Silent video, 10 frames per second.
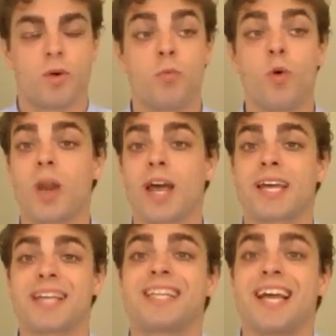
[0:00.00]
more
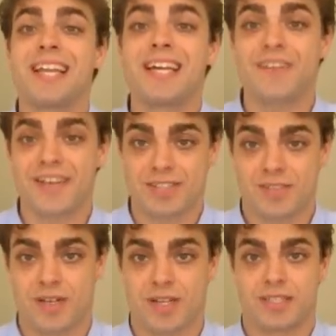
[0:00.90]
like a daily
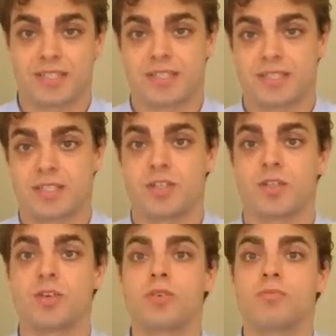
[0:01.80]
restaurant, you
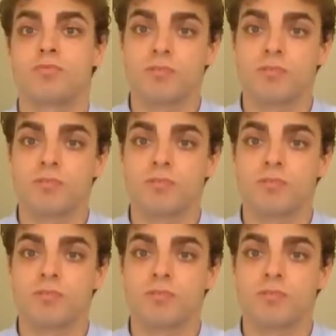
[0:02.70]
know,